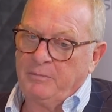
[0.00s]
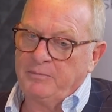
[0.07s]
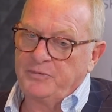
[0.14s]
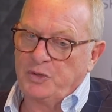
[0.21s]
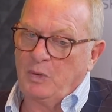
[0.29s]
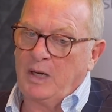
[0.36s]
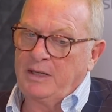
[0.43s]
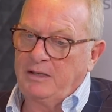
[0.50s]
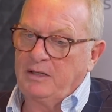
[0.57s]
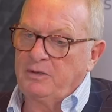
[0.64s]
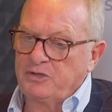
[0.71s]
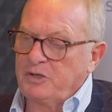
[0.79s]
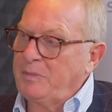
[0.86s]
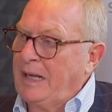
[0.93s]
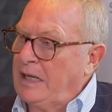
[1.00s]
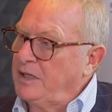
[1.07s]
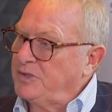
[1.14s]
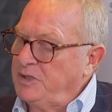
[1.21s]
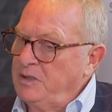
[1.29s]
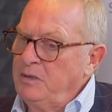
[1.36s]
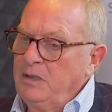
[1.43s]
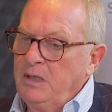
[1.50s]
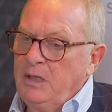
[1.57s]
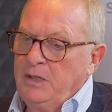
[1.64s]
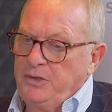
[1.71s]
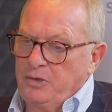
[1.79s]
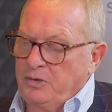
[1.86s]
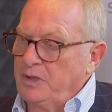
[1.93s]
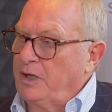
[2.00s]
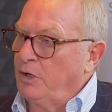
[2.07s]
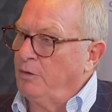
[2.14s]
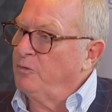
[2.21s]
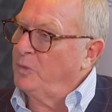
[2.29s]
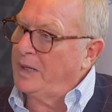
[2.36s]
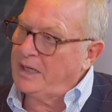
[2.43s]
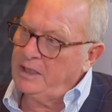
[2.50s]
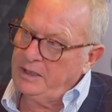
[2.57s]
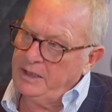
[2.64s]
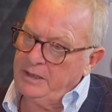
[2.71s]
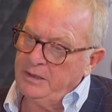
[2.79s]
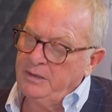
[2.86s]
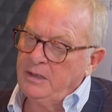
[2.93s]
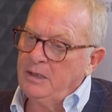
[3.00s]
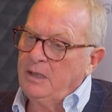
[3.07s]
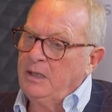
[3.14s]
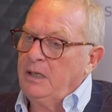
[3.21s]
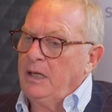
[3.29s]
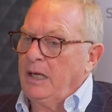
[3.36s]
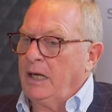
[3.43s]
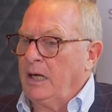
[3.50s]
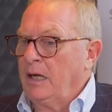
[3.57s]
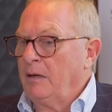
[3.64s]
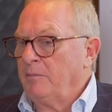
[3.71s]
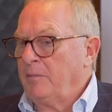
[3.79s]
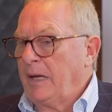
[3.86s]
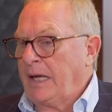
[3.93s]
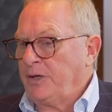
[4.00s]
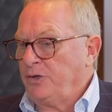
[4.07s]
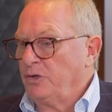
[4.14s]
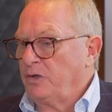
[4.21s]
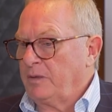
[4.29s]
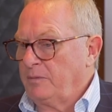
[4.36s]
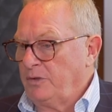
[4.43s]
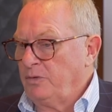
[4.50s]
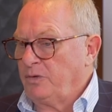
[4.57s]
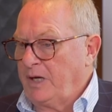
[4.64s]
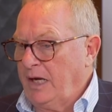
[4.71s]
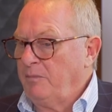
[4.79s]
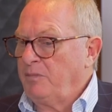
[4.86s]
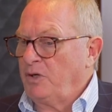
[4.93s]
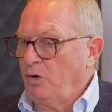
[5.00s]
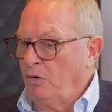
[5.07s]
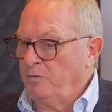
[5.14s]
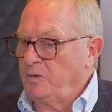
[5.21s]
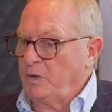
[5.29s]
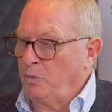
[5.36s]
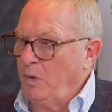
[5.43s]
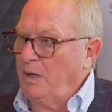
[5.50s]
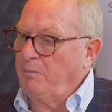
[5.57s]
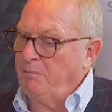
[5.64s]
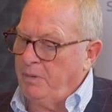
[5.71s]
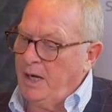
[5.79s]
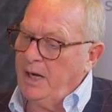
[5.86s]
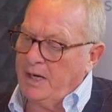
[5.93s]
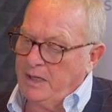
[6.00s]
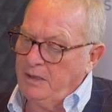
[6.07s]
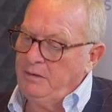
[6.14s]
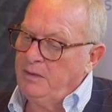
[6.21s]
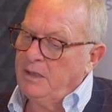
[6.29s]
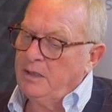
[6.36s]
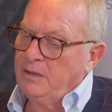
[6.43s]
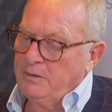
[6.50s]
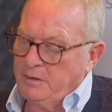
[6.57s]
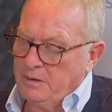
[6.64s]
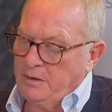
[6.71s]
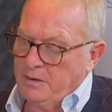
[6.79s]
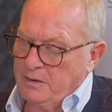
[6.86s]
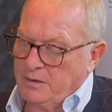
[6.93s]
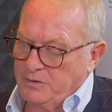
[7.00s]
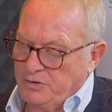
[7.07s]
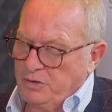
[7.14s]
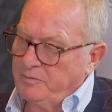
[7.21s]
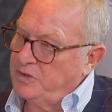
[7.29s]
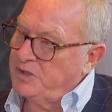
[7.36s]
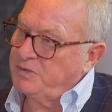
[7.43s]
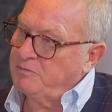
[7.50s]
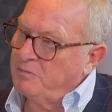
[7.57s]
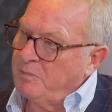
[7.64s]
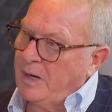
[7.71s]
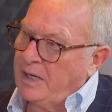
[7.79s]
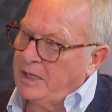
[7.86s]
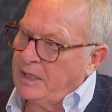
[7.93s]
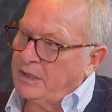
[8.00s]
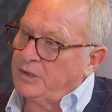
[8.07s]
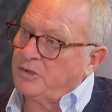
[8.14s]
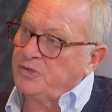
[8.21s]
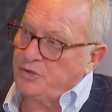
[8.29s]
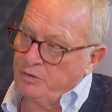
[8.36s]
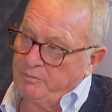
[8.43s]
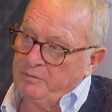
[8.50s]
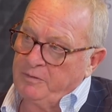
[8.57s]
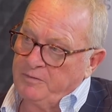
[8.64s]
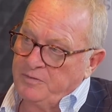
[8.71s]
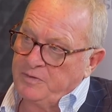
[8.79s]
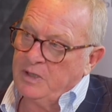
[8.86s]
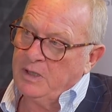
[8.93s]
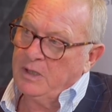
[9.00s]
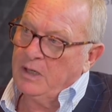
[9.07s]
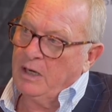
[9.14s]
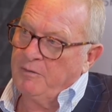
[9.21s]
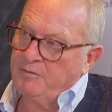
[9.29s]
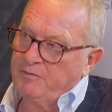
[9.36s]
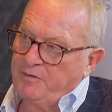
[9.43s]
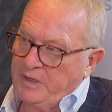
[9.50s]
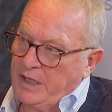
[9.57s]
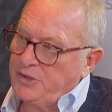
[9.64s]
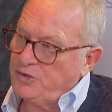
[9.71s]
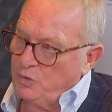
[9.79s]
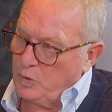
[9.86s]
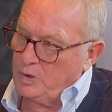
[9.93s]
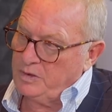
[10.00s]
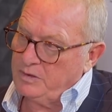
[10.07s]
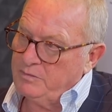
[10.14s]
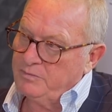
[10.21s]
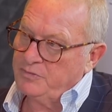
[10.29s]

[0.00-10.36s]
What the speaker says: So I think there's a balance there. You can get overregulated, and you can be overly run by the conservatism of mining and the conservatives of the financial world.